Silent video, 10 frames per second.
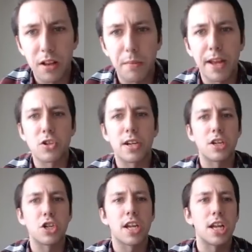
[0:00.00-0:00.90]
elementary
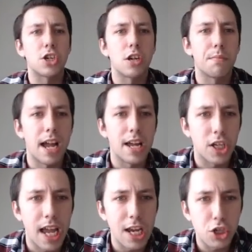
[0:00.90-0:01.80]
education, by
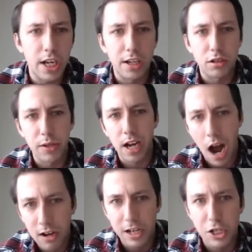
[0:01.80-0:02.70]
education including
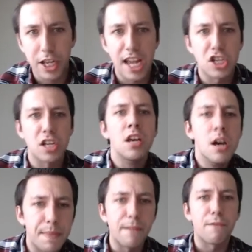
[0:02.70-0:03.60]
higher education
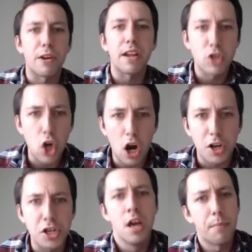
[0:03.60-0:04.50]
being free of
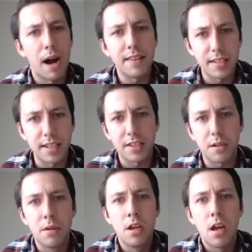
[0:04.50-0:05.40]
charge, by the
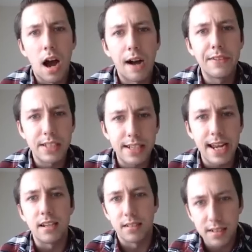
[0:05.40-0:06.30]
system of
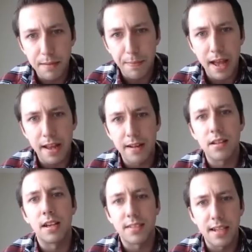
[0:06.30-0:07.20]
state
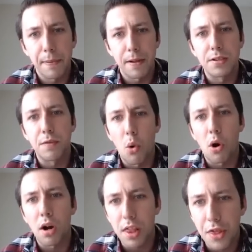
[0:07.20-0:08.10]
stipends
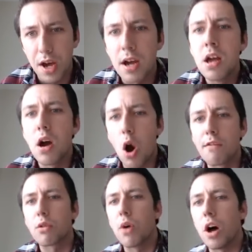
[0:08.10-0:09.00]
for the
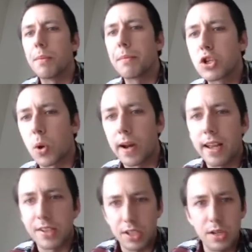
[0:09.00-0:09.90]
overwhelming
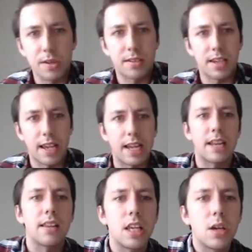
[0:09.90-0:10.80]
majority of students
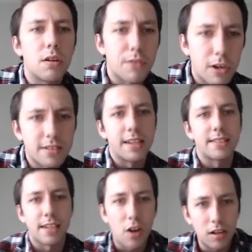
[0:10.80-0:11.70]
in the
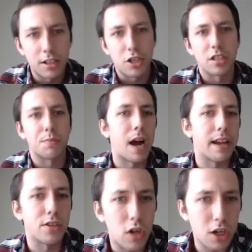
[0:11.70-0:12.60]
universities and colleges, by
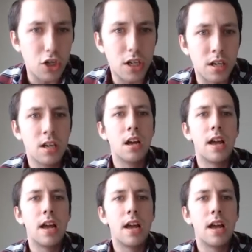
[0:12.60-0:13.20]
instruction